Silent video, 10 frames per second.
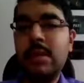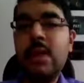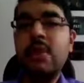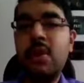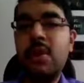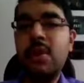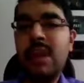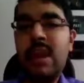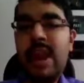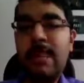So usually
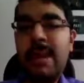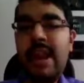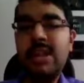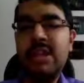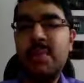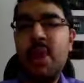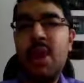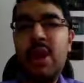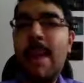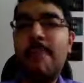like paracetamol,
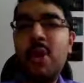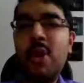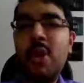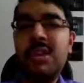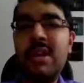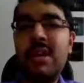naproxen.